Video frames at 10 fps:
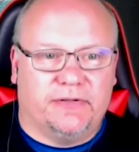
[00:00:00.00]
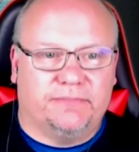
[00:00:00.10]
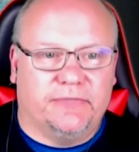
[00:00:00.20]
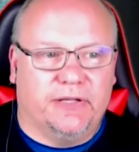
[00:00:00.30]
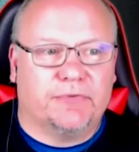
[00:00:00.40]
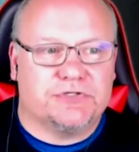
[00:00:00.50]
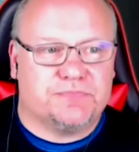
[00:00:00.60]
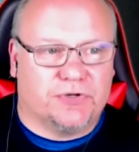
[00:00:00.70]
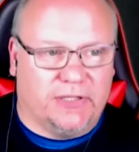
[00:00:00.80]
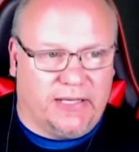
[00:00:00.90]
numbers
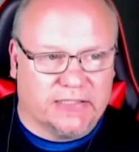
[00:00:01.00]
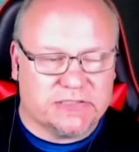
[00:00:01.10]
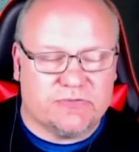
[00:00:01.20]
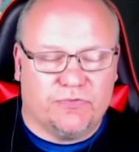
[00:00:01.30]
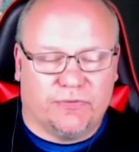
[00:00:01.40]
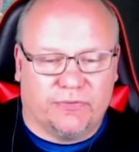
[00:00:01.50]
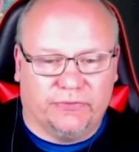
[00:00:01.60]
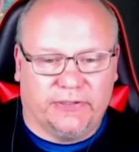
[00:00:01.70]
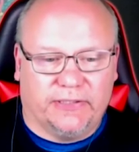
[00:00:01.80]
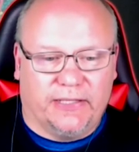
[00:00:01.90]
per class. We were
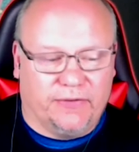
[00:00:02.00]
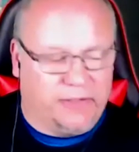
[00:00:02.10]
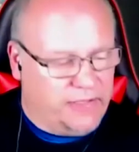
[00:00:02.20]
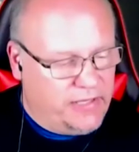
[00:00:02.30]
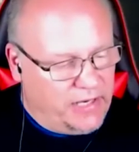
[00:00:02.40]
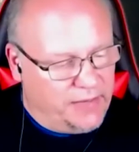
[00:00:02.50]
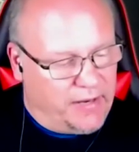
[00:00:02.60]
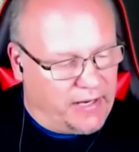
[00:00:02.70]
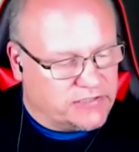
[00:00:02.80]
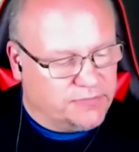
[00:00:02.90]
only allowed a
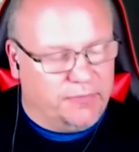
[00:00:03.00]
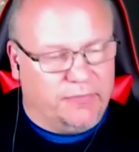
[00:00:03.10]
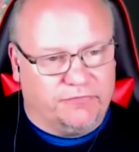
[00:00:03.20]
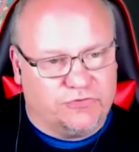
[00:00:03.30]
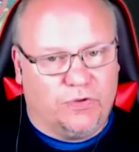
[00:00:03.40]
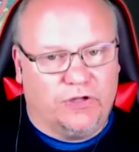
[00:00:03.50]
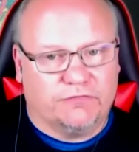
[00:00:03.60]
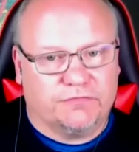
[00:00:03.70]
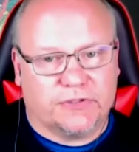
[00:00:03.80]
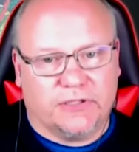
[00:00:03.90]
maximum of
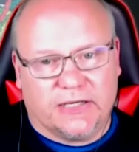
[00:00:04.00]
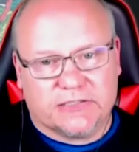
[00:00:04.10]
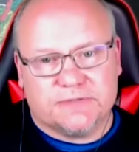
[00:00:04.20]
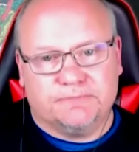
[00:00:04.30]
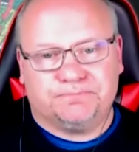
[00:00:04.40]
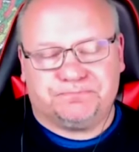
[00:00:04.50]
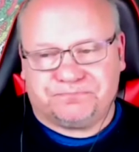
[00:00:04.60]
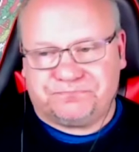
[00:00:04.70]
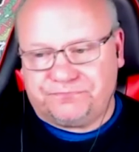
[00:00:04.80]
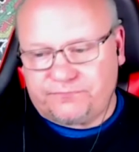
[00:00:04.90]
12 per class.
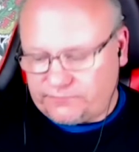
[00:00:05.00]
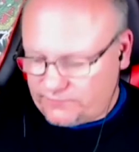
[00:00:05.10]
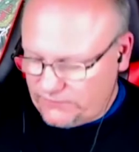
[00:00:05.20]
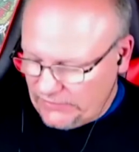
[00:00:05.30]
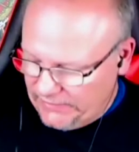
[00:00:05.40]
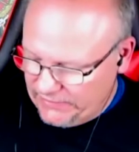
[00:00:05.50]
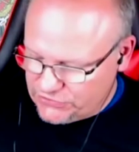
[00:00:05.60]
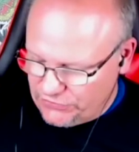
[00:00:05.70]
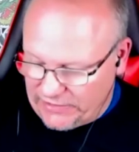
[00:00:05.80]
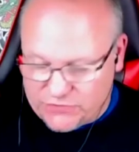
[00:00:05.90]
And
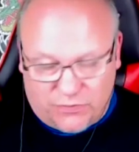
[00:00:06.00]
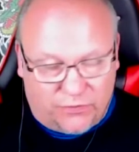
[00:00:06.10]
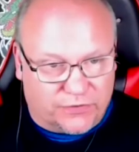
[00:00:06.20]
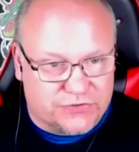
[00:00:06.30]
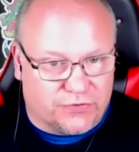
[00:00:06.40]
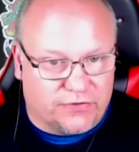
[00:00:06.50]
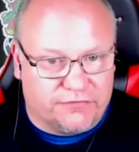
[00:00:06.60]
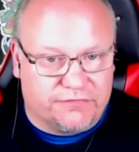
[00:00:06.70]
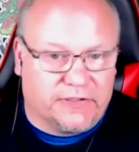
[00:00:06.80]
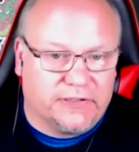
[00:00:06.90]
so that's what we're sort
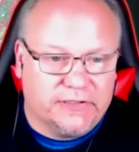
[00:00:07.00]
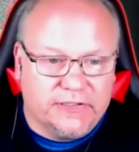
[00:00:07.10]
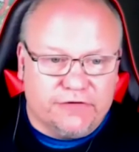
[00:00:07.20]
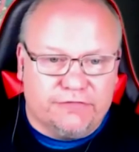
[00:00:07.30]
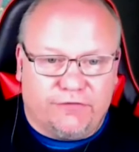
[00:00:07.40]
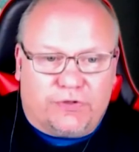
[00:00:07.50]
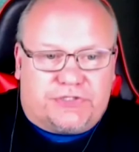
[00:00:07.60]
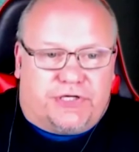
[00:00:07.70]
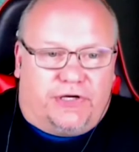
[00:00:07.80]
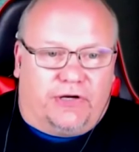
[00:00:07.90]
of
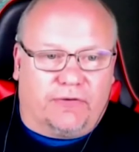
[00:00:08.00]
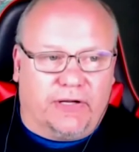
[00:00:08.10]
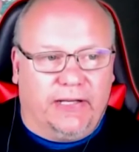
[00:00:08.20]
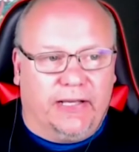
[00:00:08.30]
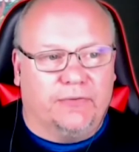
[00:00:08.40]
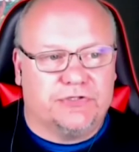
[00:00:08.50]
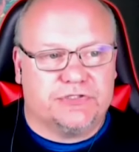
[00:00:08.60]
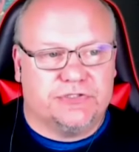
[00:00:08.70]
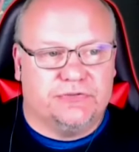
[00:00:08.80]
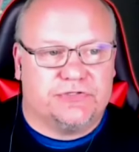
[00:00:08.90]
focusing on right now, is
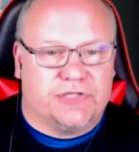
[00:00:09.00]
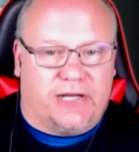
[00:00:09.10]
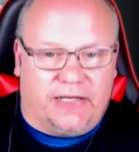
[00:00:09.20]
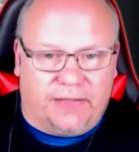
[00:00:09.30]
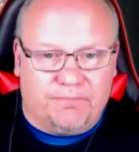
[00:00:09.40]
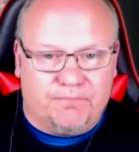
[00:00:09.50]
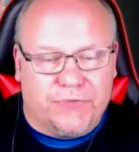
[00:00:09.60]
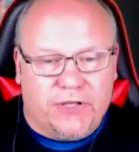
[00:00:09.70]
to sign up